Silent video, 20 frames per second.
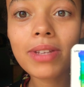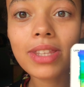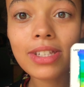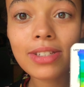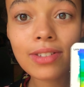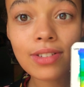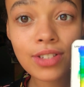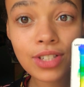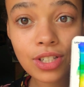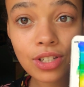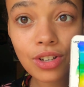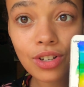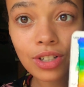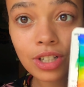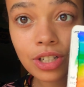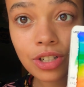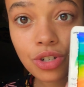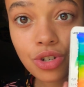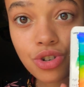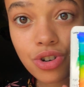but this is still a
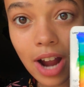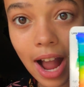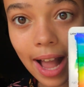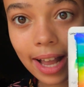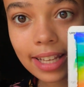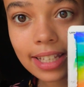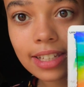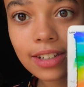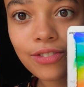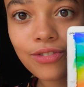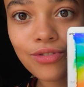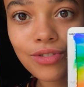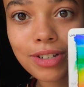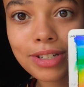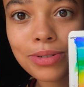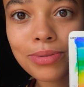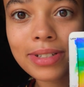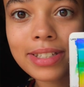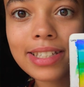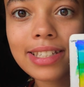contracting
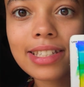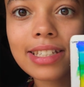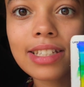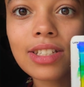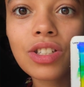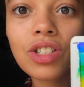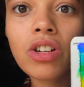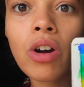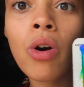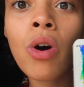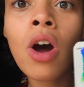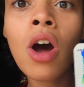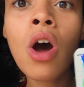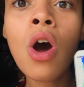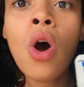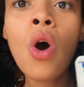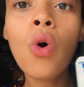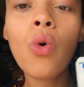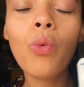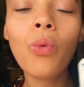frequency. So
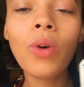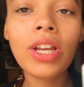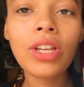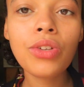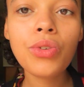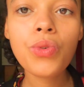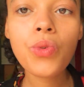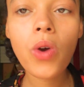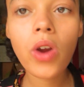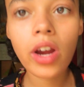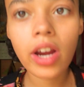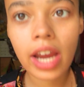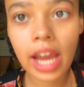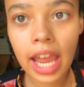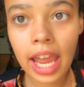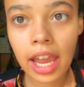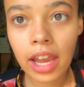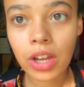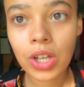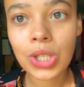when you are
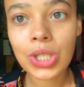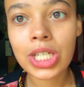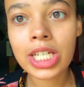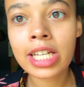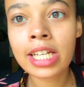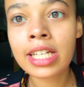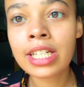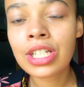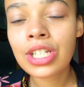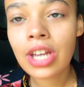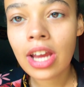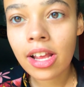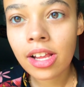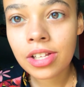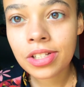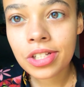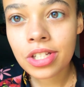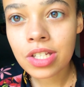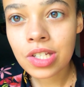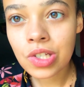angry,
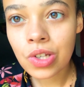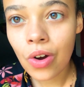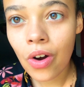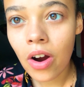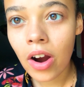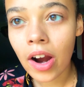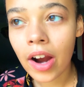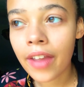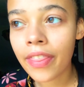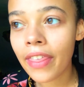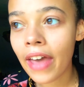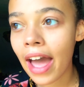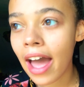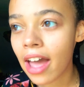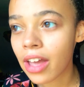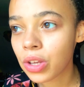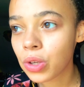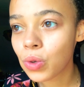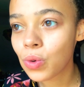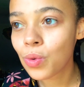chances are
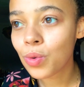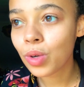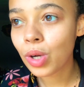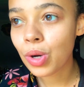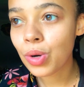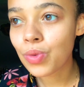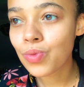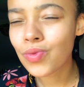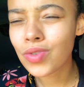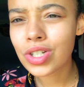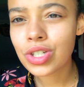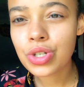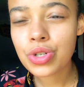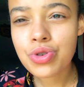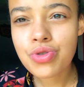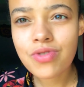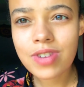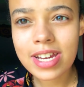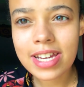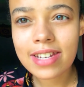that you will
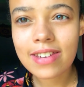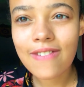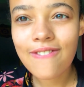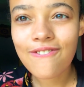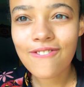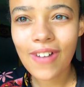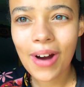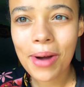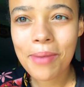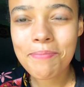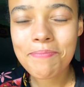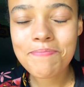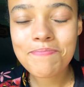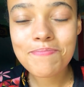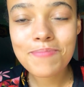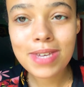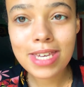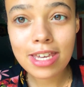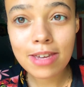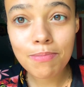retreat from
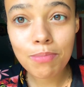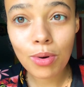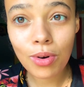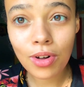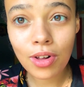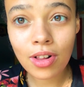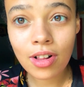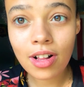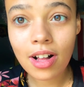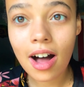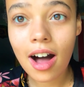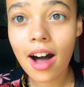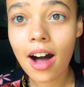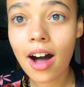people,